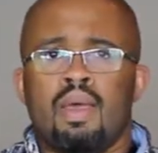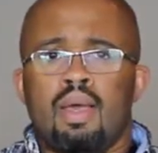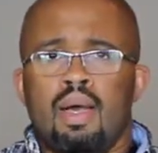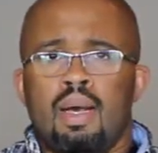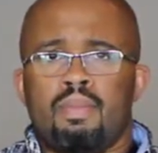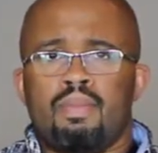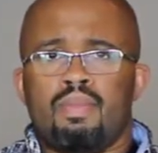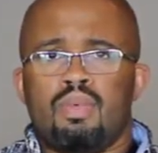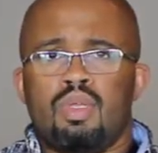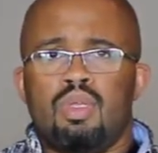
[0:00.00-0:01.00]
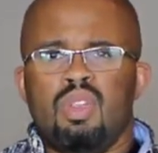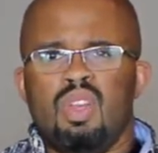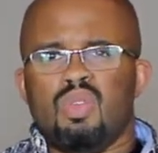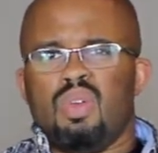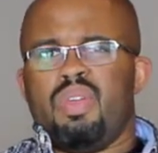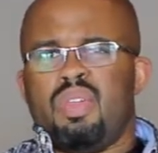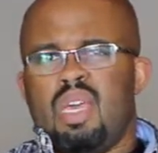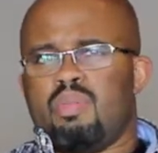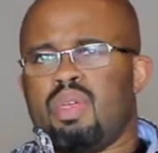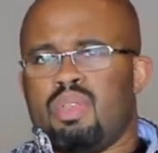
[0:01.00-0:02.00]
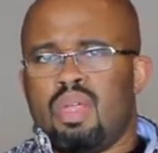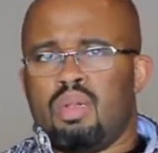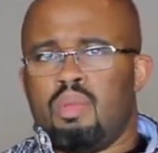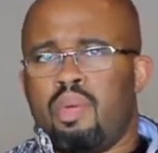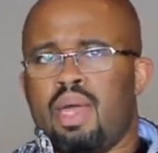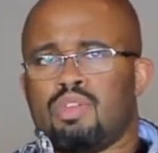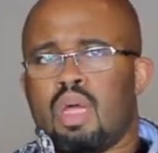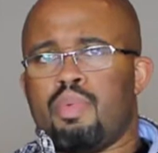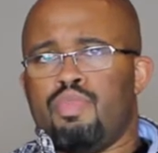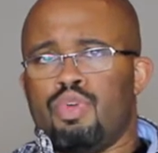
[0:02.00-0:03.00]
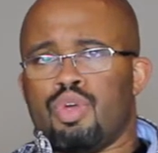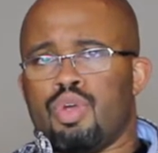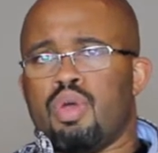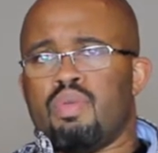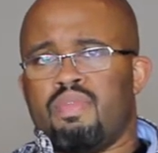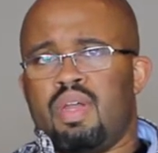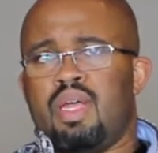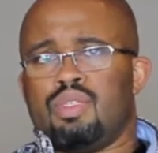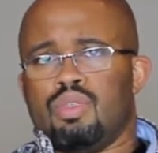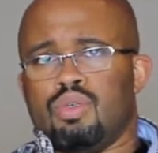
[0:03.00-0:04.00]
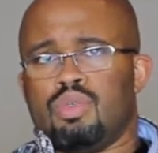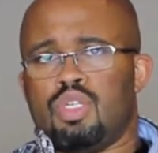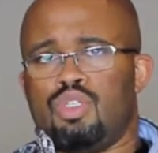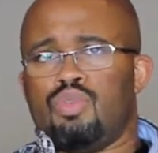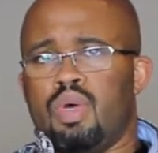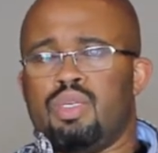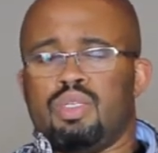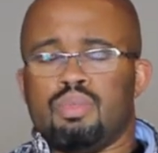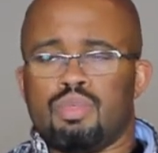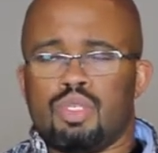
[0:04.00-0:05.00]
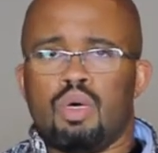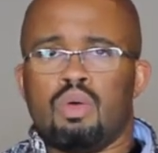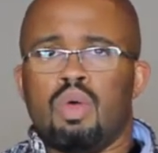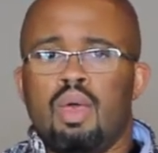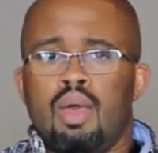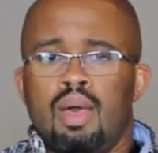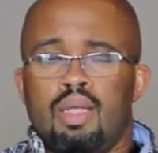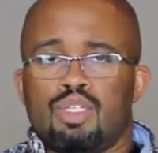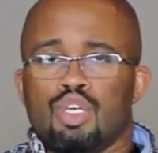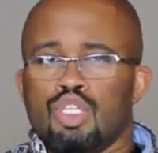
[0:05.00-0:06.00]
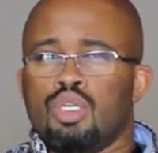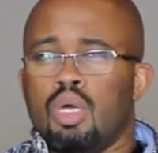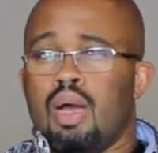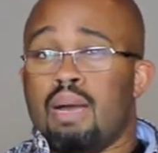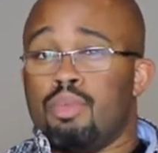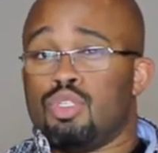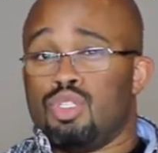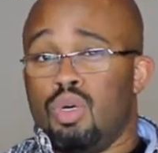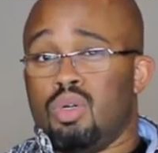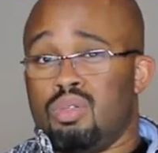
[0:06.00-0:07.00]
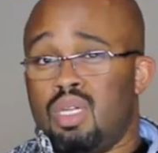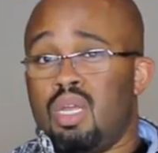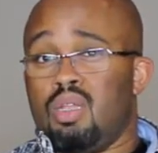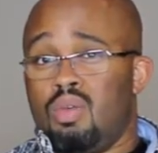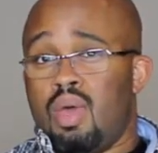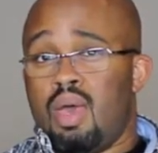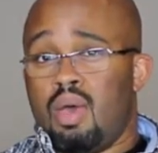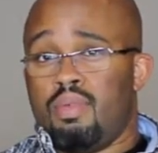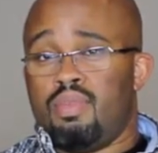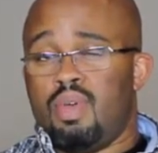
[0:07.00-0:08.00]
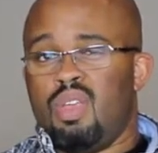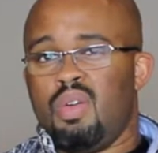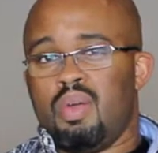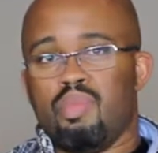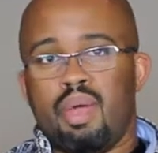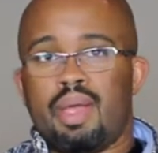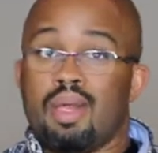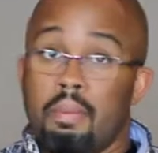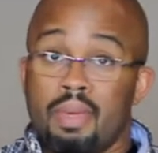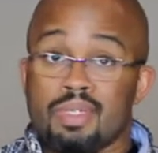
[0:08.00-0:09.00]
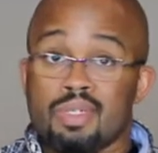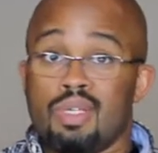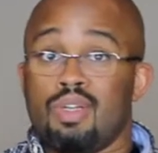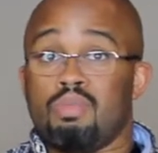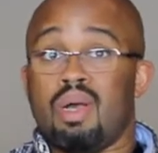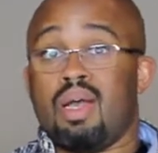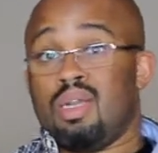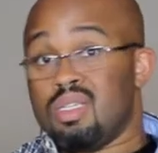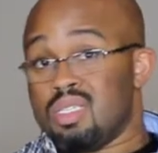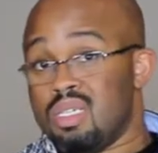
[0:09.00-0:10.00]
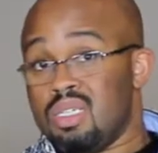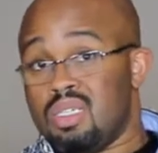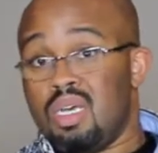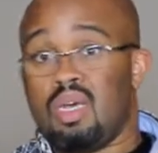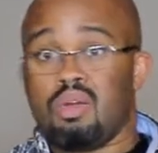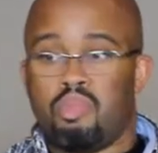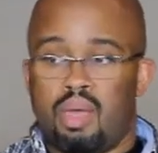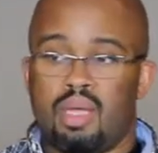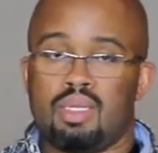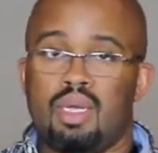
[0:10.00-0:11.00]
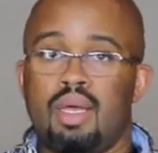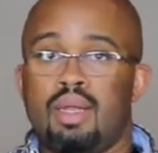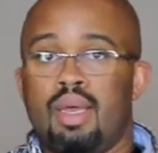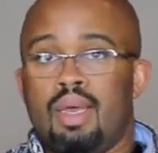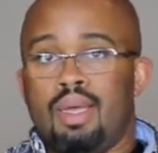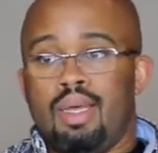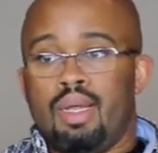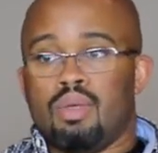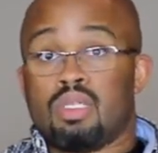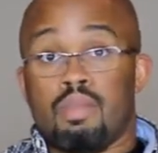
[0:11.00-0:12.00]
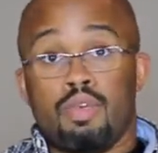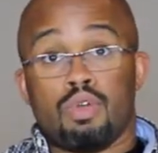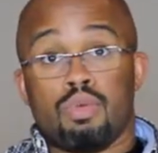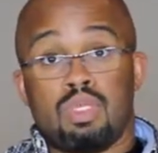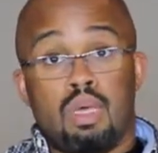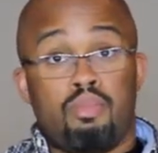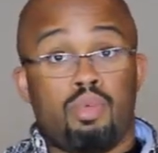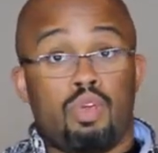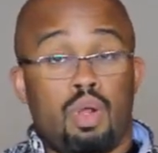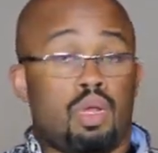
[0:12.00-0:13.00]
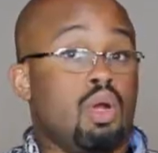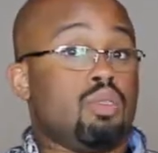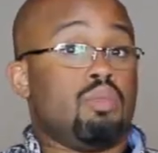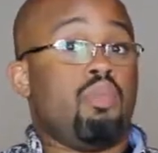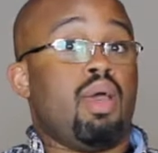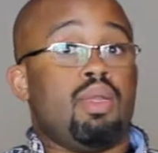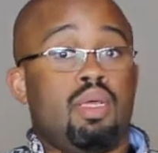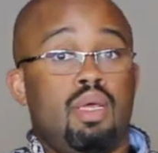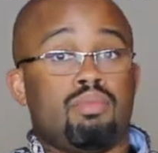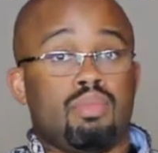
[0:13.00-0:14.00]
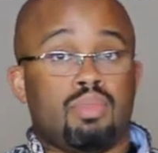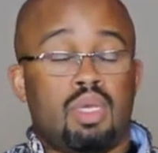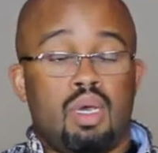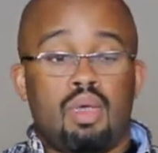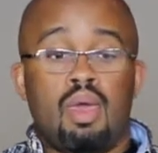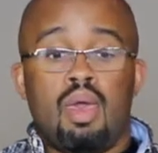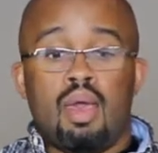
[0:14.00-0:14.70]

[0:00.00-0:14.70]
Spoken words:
You need to really think about that in the backdrop of your current financial situation. So it's good to know how much total debt you have. And you can break it up mentally in your mind as good debt or bad debt. Some folks would say credit cards are bad debt, okay?